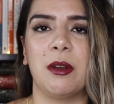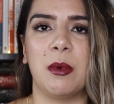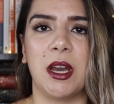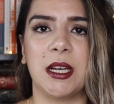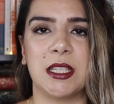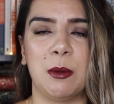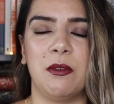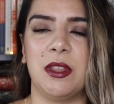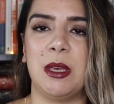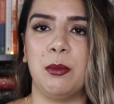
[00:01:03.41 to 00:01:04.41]
among some
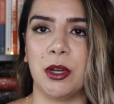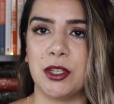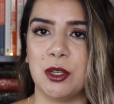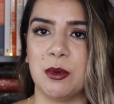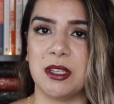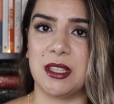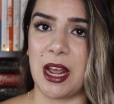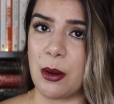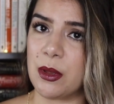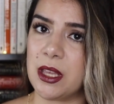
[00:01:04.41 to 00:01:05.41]
of the booktubers that
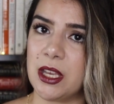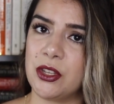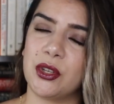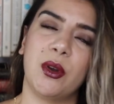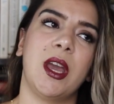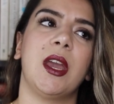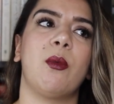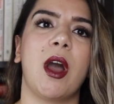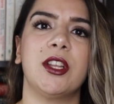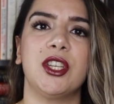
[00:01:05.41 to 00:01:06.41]
I really enjoy
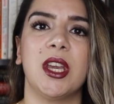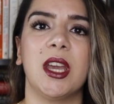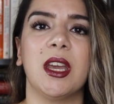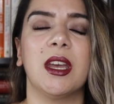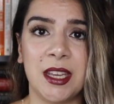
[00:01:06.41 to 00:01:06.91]
watching.